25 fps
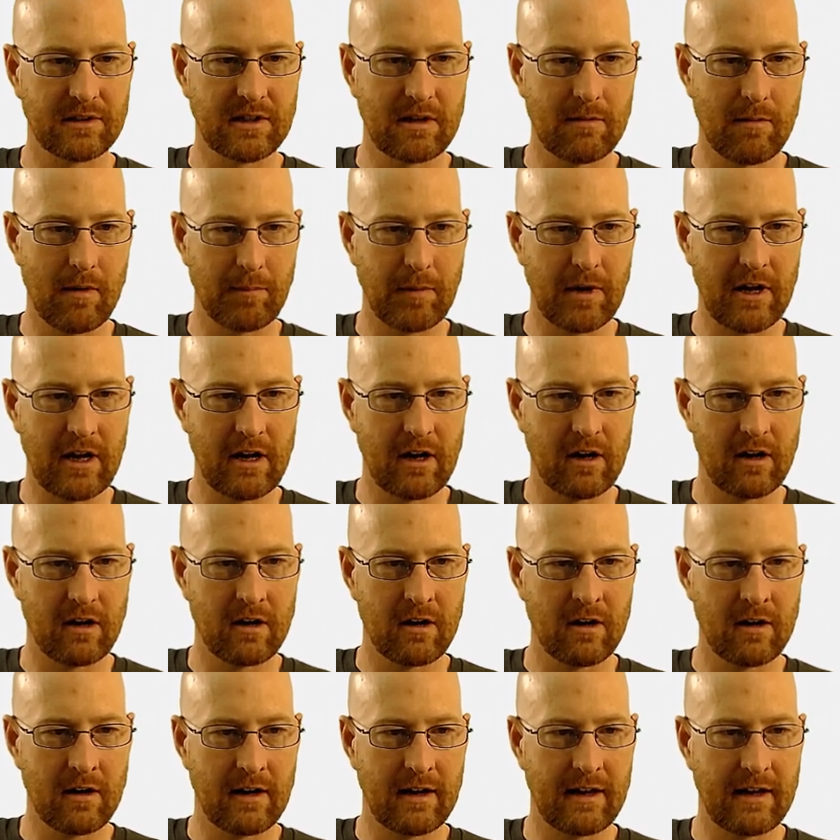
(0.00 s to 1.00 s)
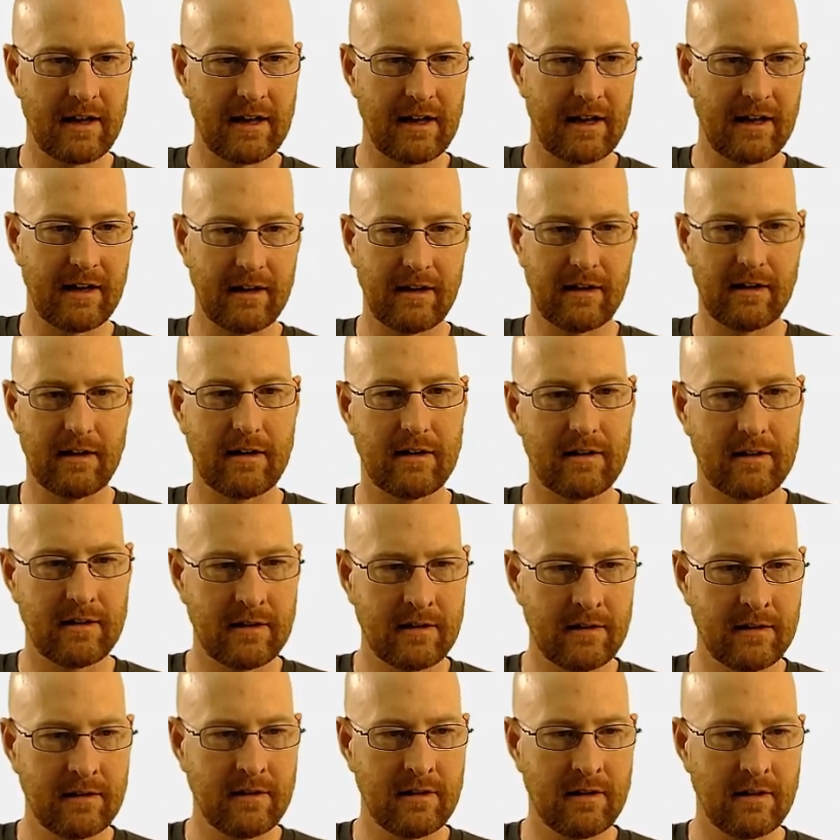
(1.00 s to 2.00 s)
let's come up here
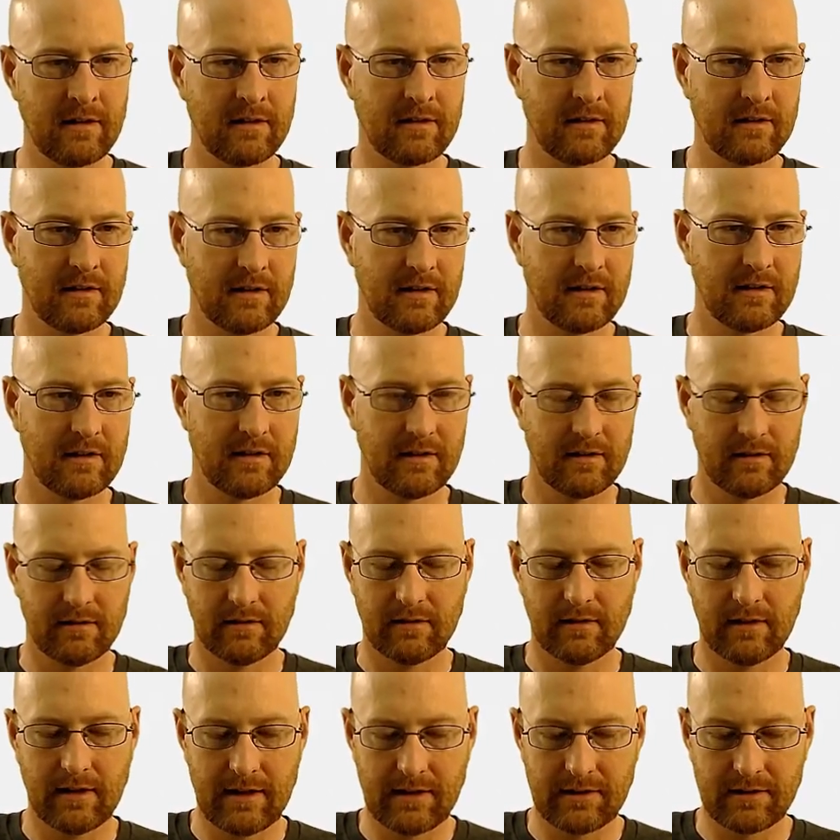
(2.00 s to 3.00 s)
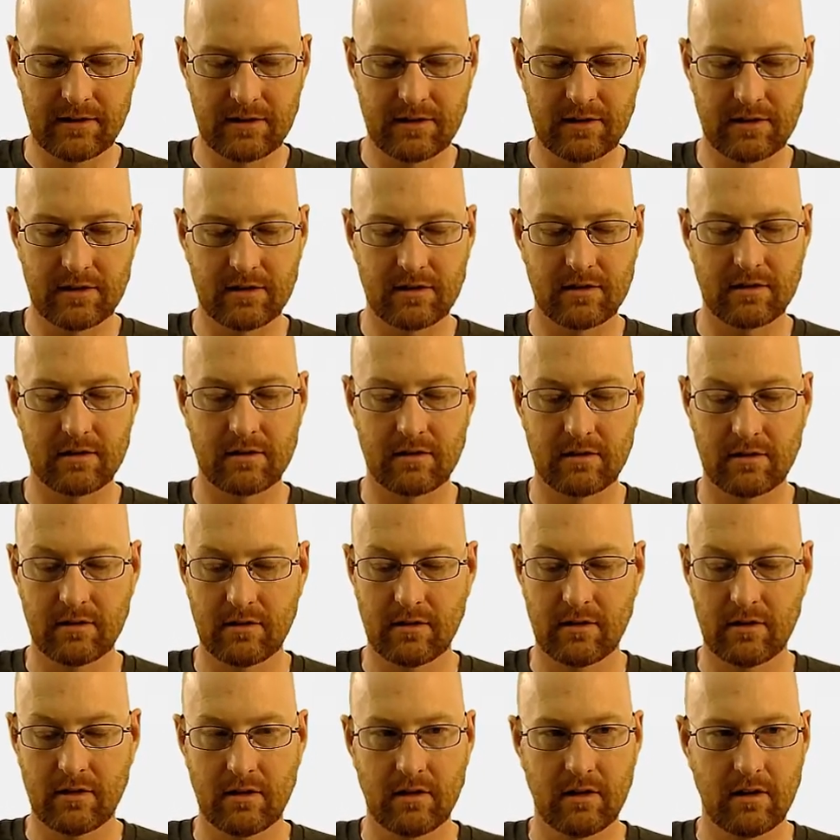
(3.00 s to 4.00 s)
and let's
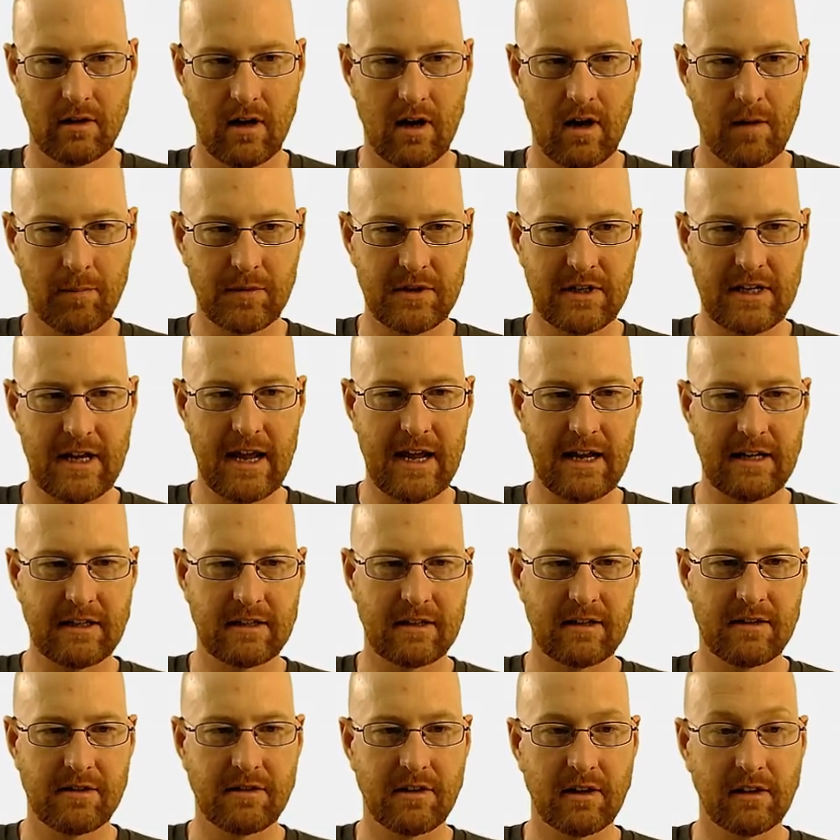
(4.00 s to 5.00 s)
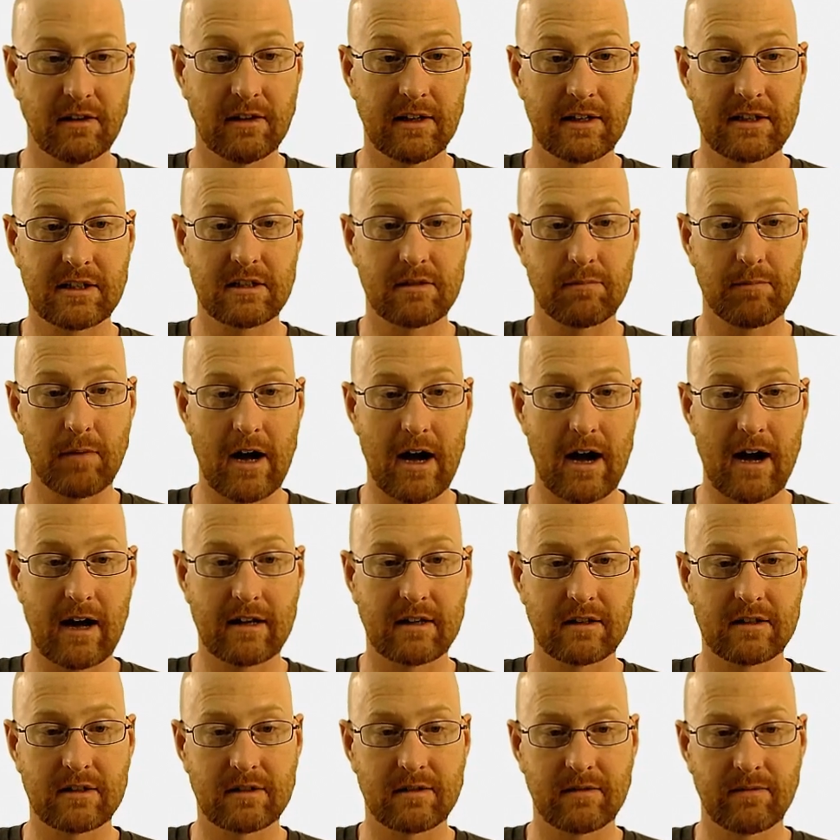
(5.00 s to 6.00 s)
update the list
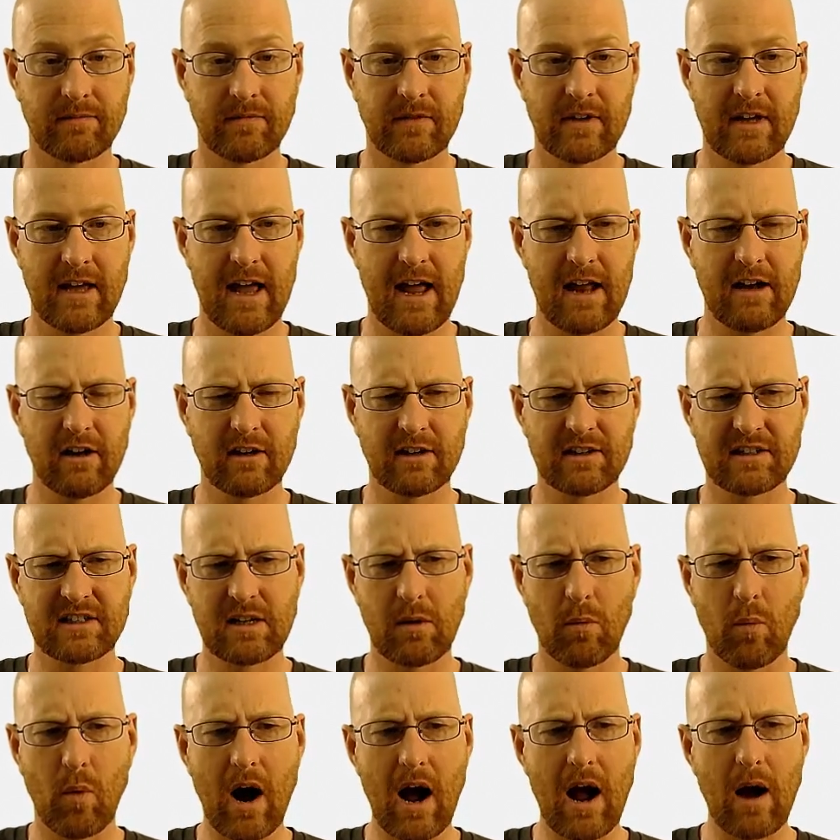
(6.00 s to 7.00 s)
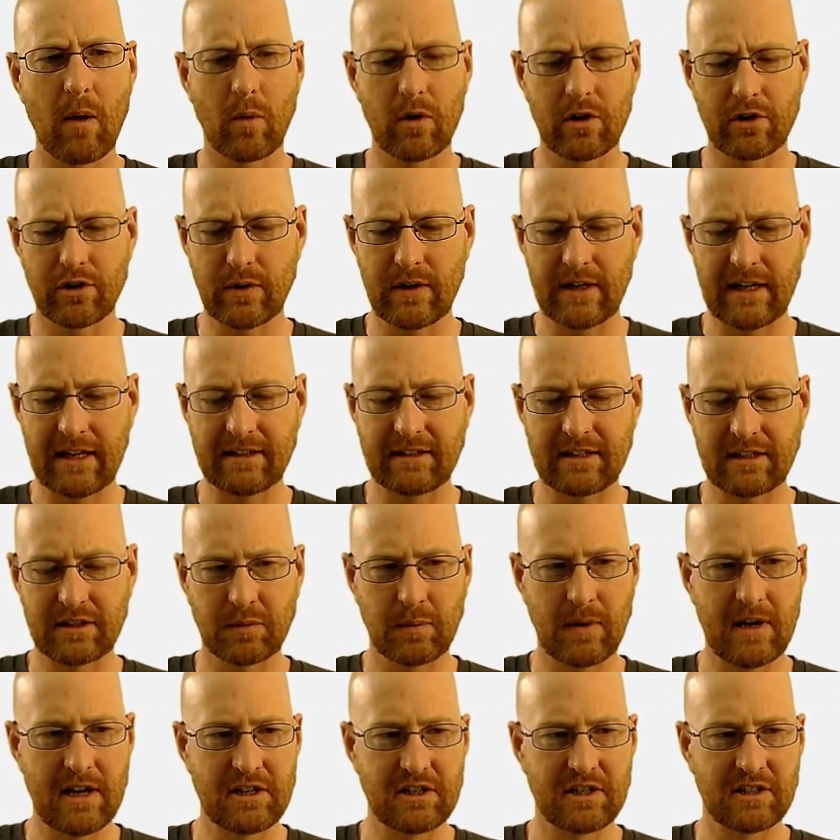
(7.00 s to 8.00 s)
box. And you're gonna see why we're doing it
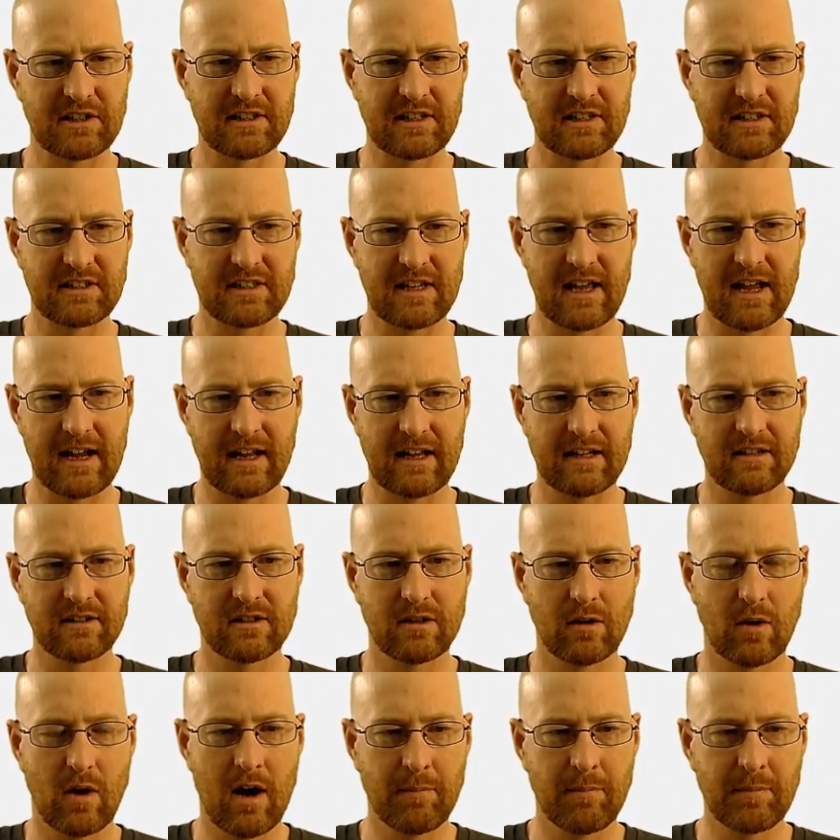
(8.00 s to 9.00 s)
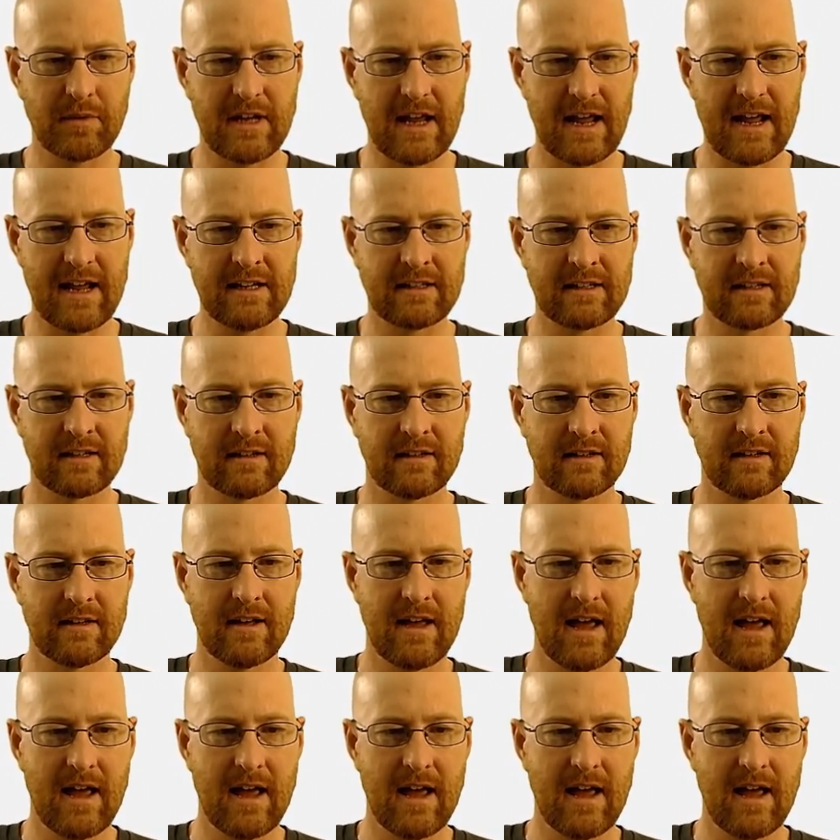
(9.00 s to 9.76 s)
this way in just a second. So update,